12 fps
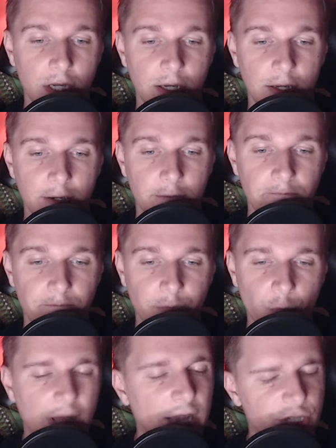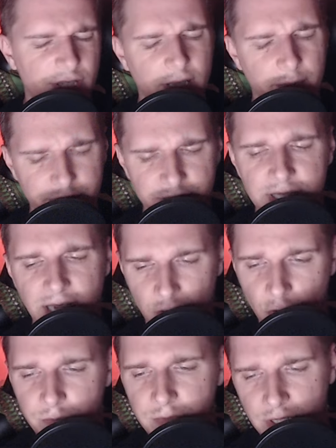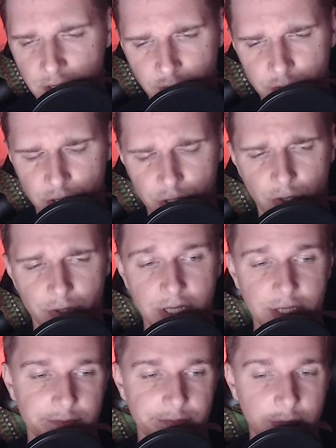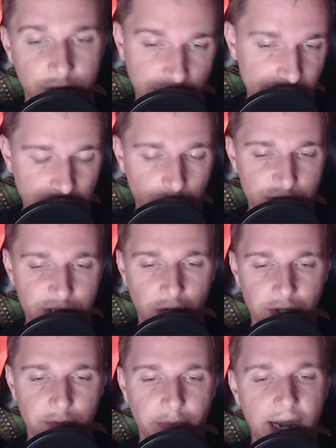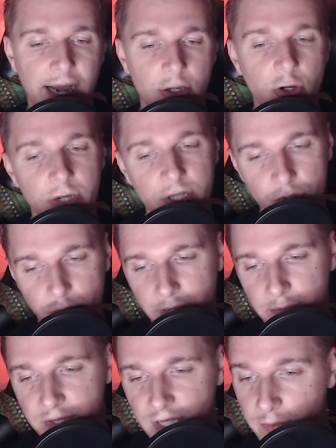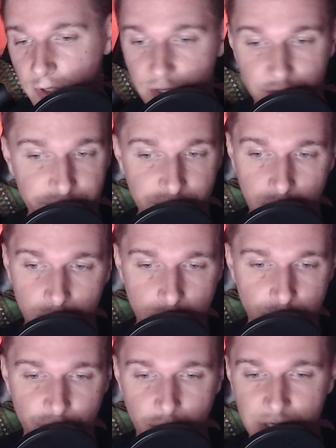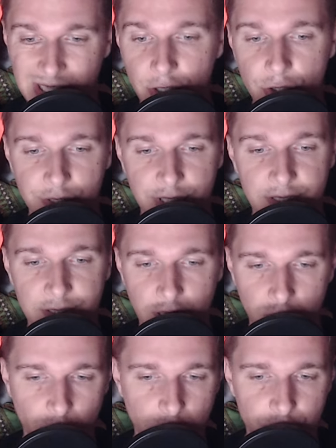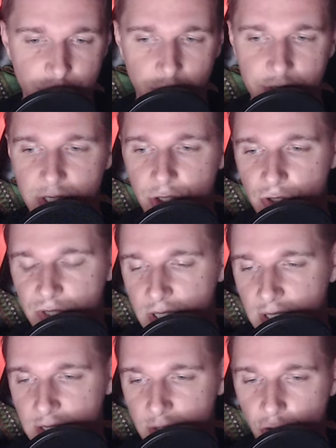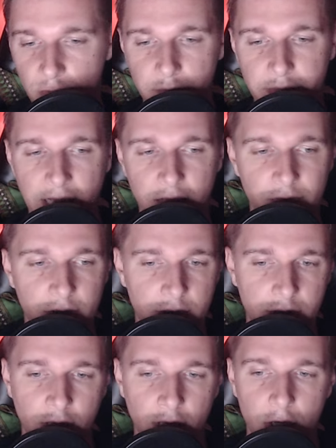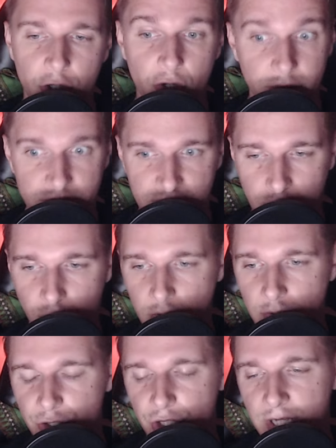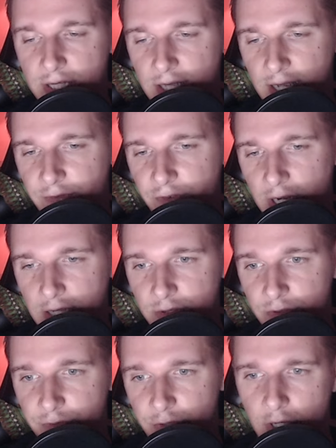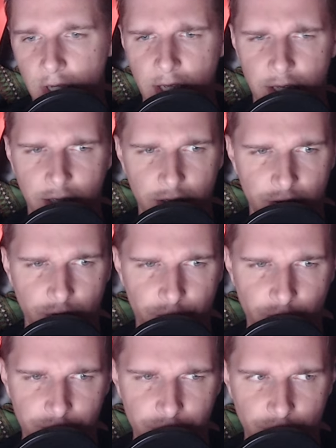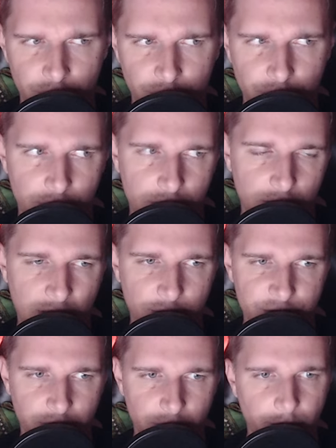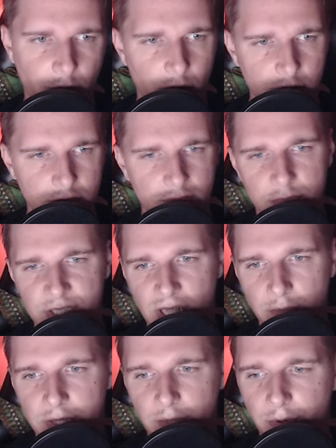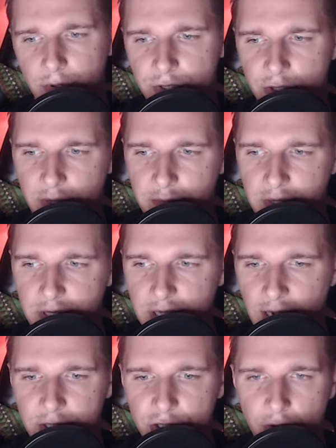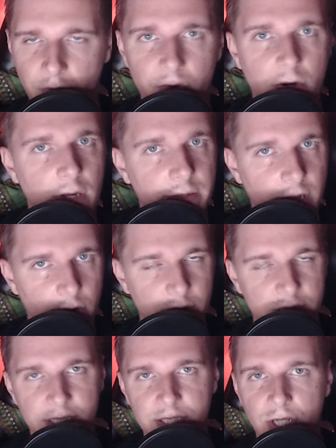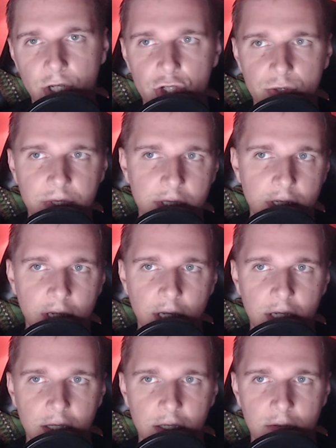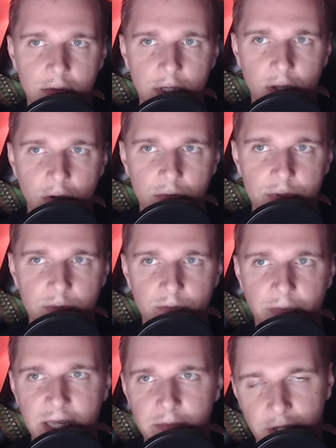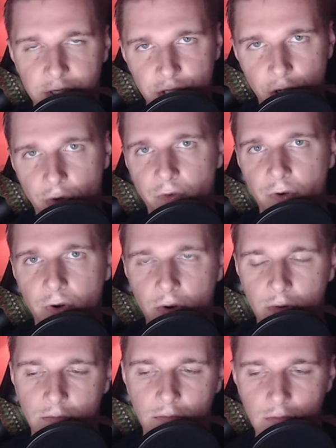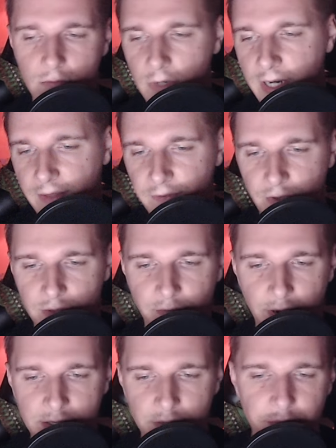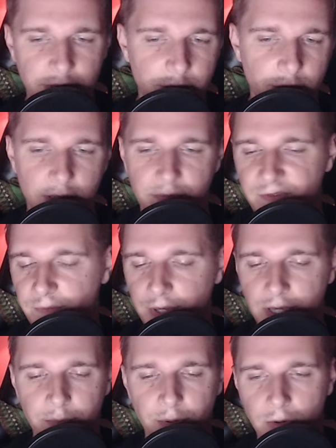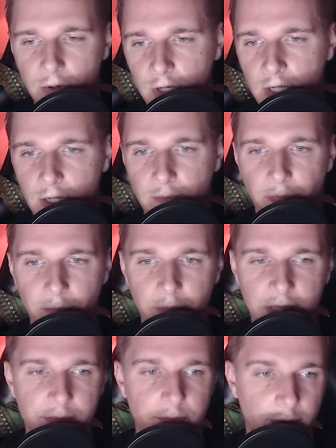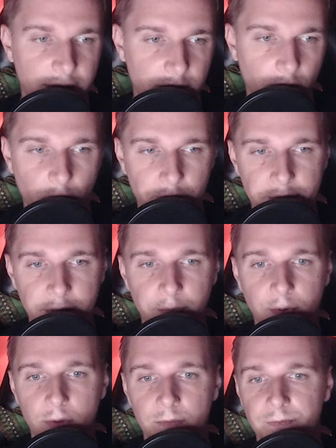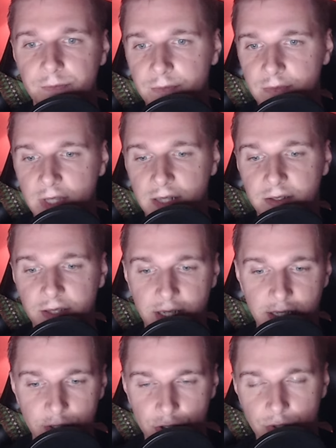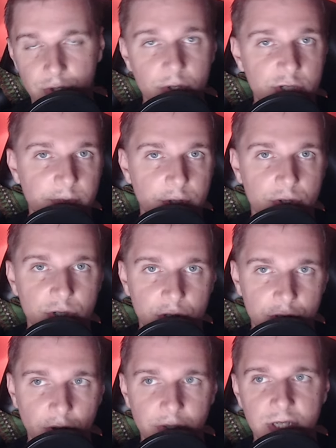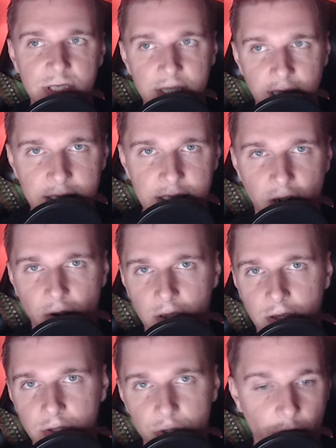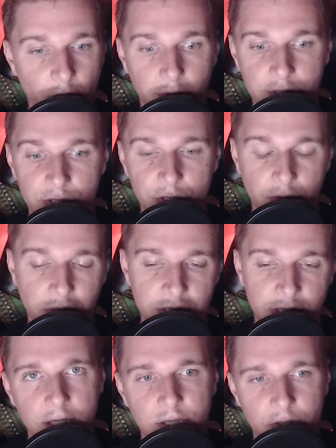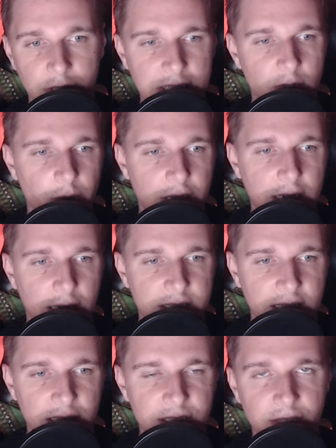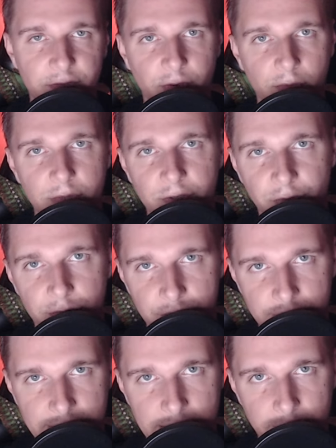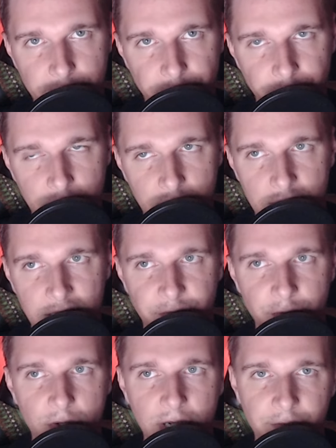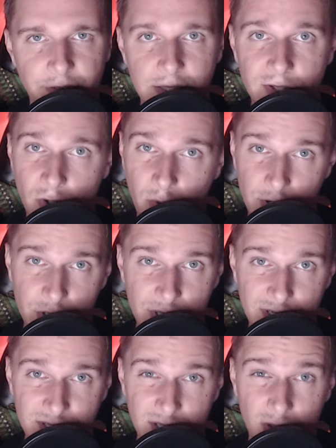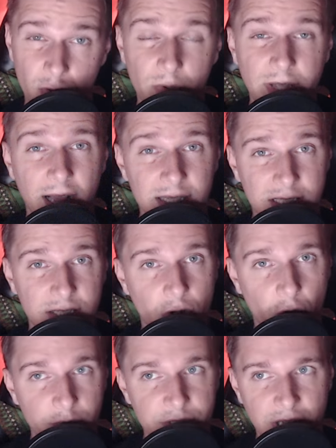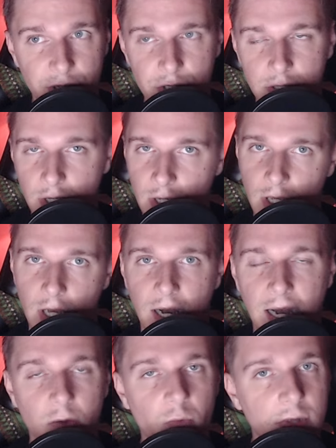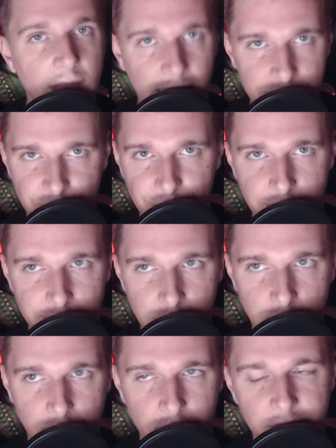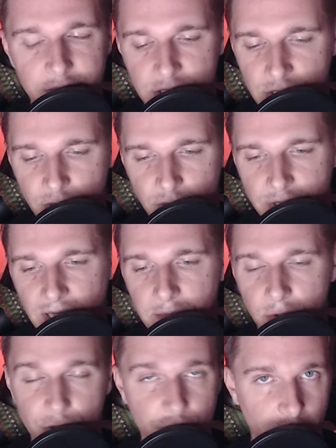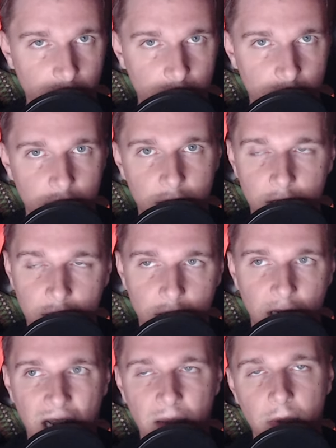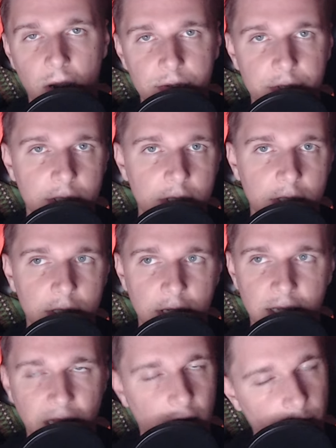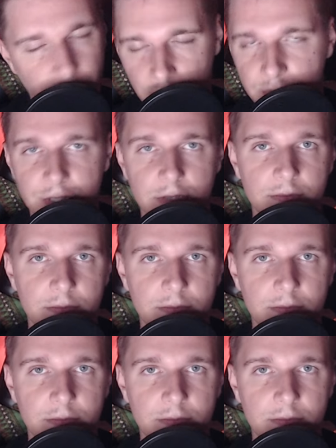Um, well, actually, MBTI got me into socionics because that's how it started. But I got into MBTI because of psychology. I was interested in psychology. I was interested in human behavior and human psychology, and I've kind of from there I was very bored. Stumbled upon some MBTI server, and the rest is history. You know, made my server, had invited people, had people, met met more people, then they introduced me to Socionics and how I knew about Socionics. So either way guys, that's it from me for today. If you have any questions that you want to ask in the comment section, I will answer them. This is your time to shine. I'm out and I'm bouncing.